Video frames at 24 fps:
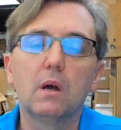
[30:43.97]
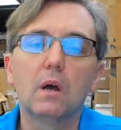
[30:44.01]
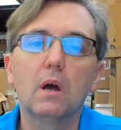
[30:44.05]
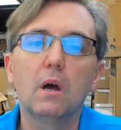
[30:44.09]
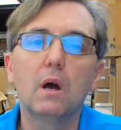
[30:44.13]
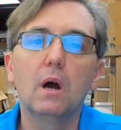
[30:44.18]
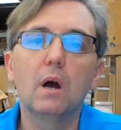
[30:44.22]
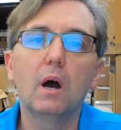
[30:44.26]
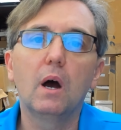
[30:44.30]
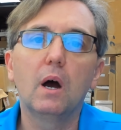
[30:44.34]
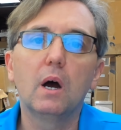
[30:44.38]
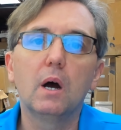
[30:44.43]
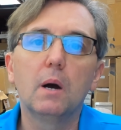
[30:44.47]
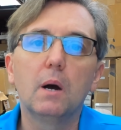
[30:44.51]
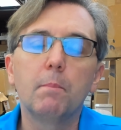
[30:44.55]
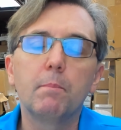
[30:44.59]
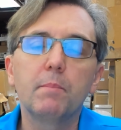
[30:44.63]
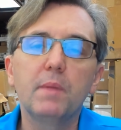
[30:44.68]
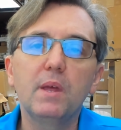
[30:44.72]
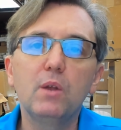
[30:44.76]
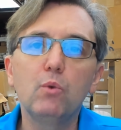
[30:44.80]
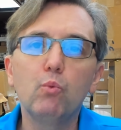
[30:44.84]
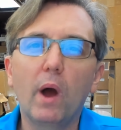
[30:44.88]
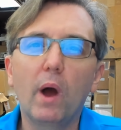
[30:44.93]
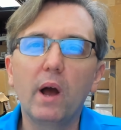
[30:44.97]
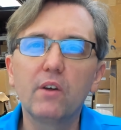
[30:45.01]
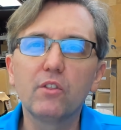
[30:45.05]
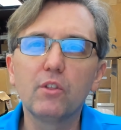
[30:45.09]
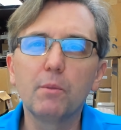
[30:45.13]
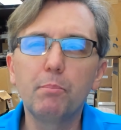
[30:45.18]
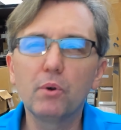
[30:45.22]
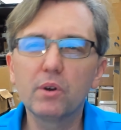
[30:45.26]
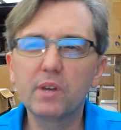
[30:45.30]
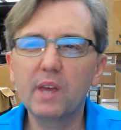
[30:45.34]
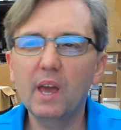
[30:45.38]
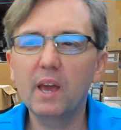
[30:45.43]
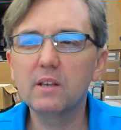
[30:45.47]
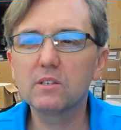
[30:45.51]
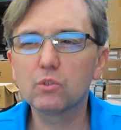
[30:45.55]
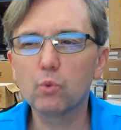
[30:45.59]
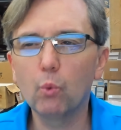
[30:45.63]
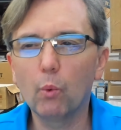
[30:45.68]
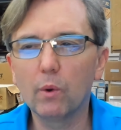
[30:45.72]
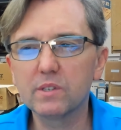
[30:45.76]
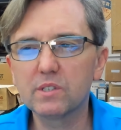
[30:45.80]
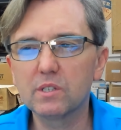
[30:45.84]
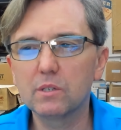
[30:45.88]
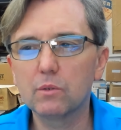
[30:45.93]
Um, and while the bookcase
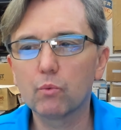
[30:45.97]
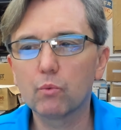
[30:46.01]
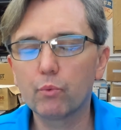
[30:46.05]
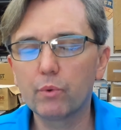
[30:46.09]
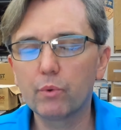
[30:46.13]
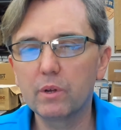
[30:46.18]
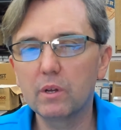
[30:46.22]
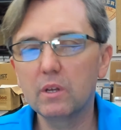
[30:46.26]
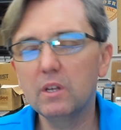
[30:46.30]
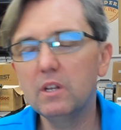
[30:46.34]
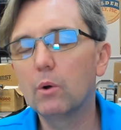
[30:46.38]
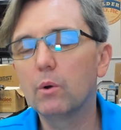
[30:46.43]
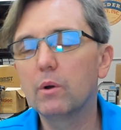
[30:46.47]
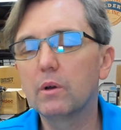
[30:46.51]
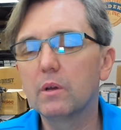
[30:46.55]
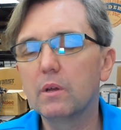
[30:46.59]
wasn't, re- you know,